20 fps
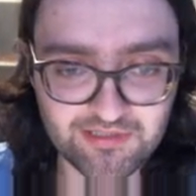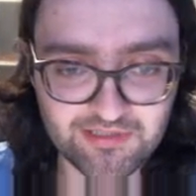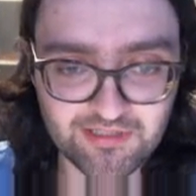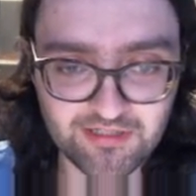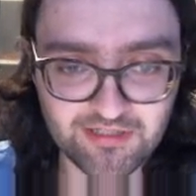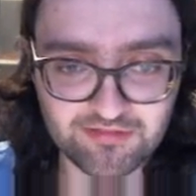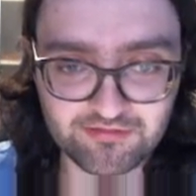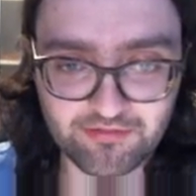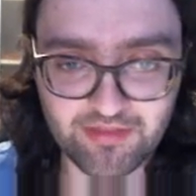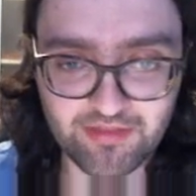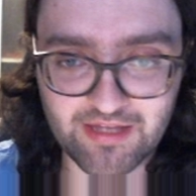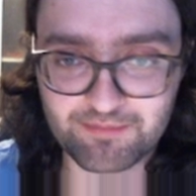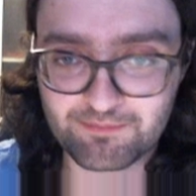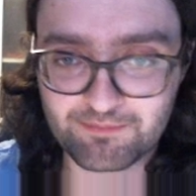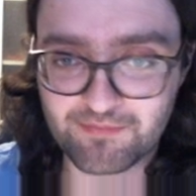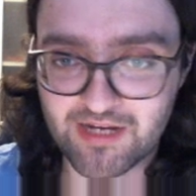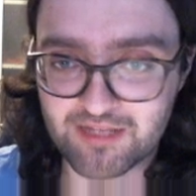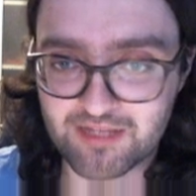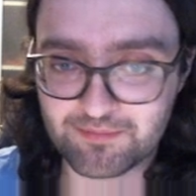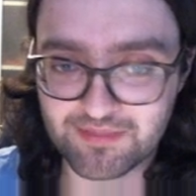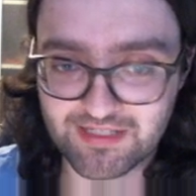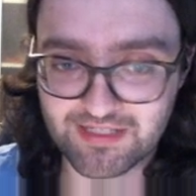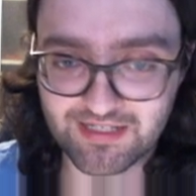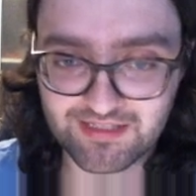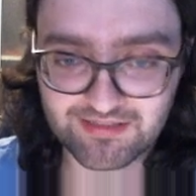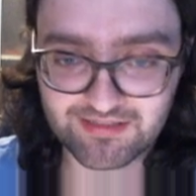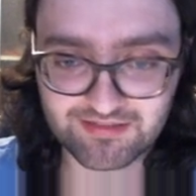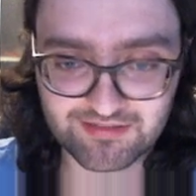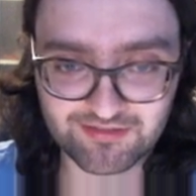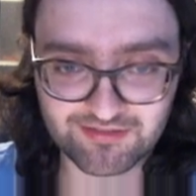So that might be
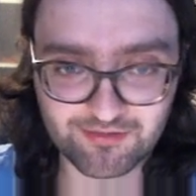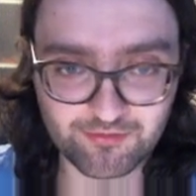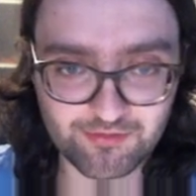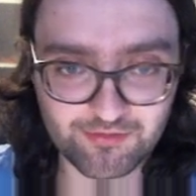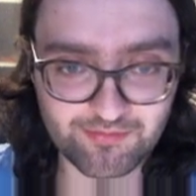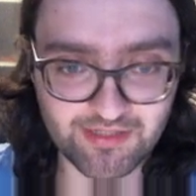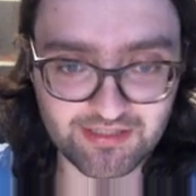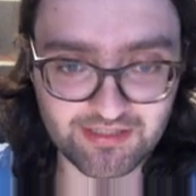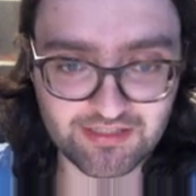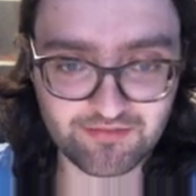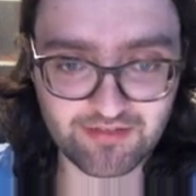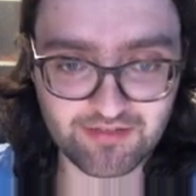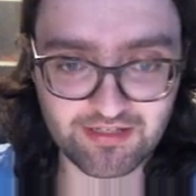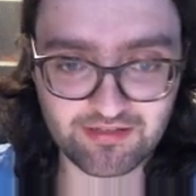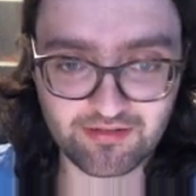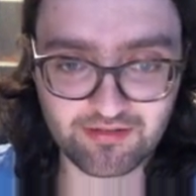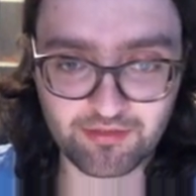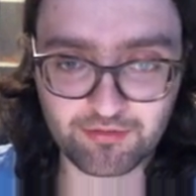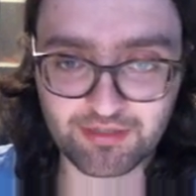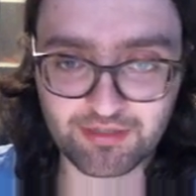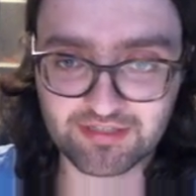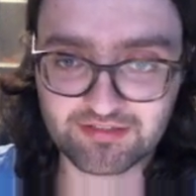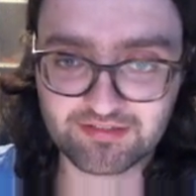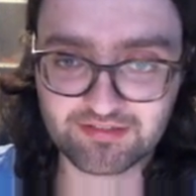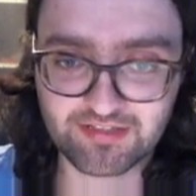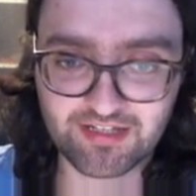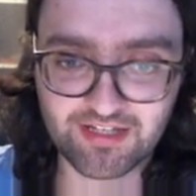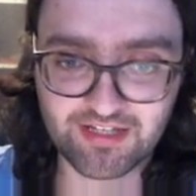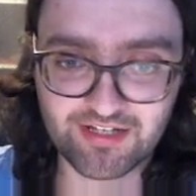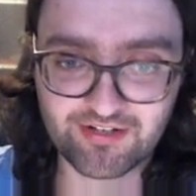it, or we might have had threats
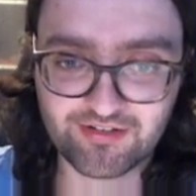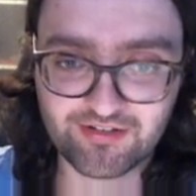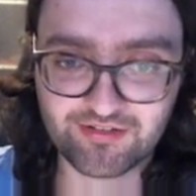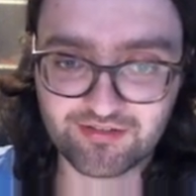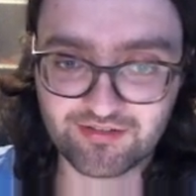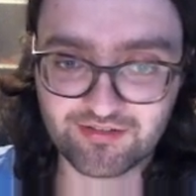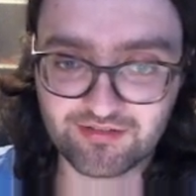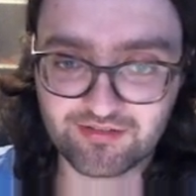here.